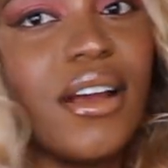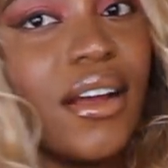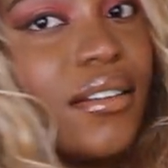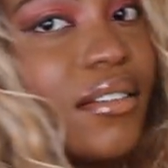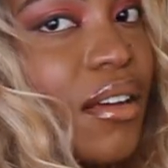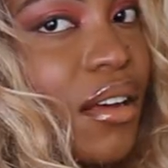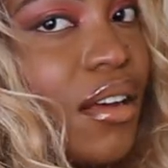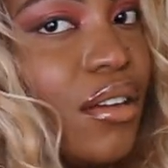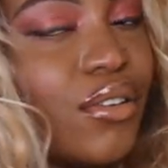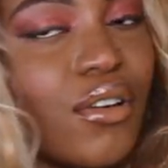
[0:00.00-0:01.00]
and
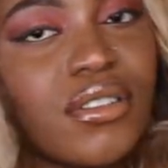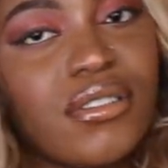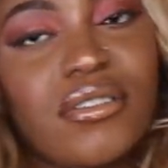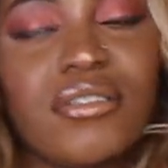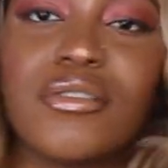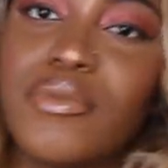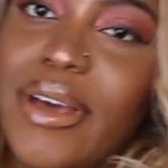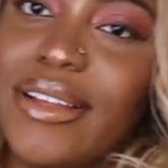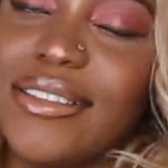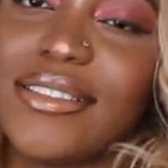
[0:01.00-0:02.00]
not
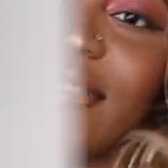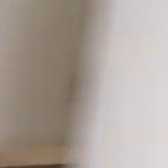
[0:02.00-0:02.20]
sweat.